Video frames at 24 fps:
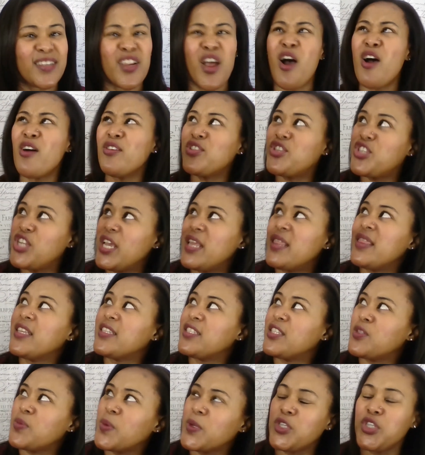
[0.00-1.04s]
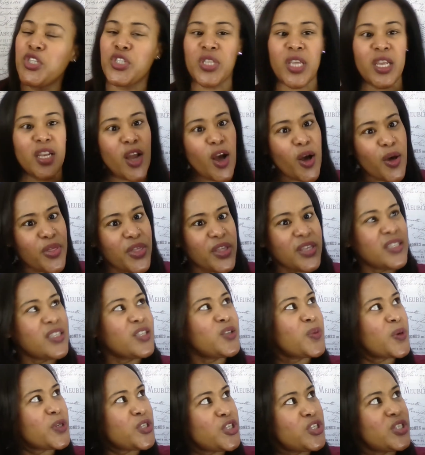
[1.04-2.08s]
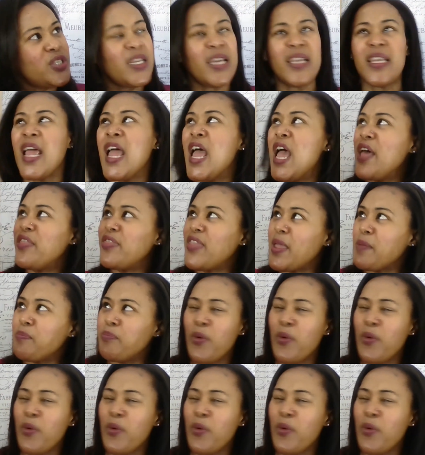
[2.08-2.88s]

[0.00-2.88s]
Oh, Jen, this is what you said. Oh, this is what you said. They